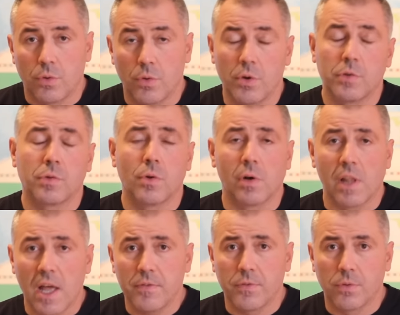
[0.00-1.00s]
You risk your
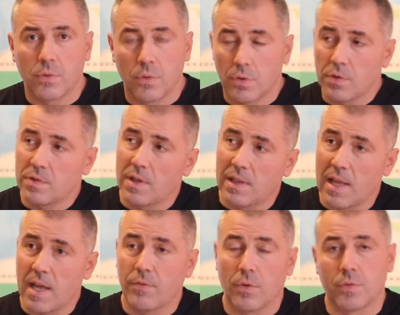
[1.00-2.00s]
life, you risk the
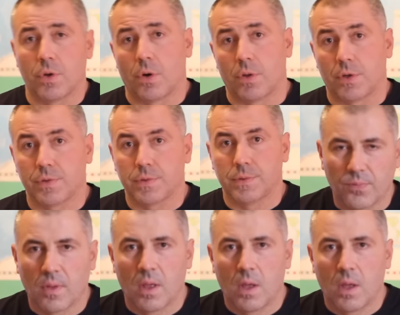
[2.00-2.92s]
life of the others.